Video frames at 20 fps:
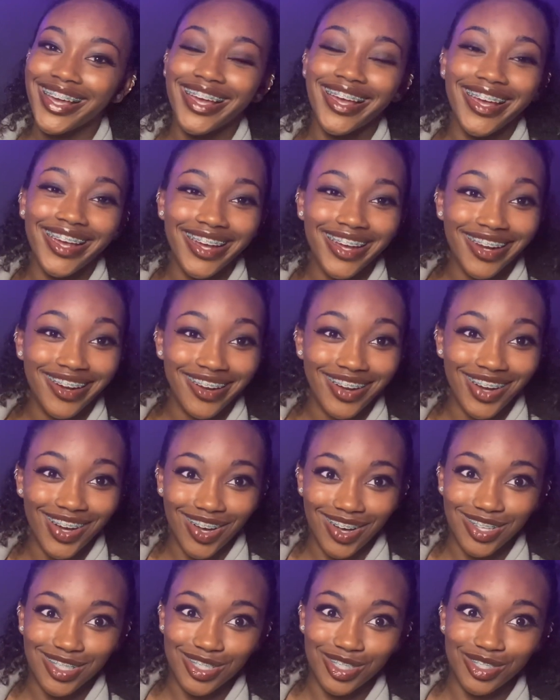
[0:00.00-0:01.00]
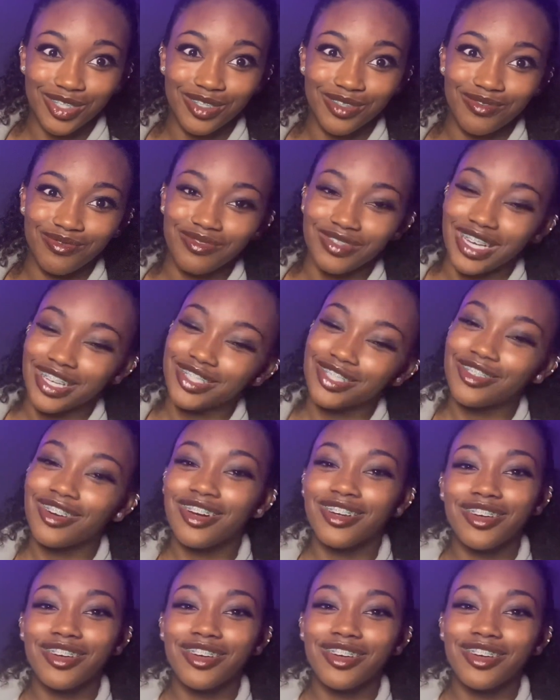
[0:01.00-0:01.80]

And also, as you all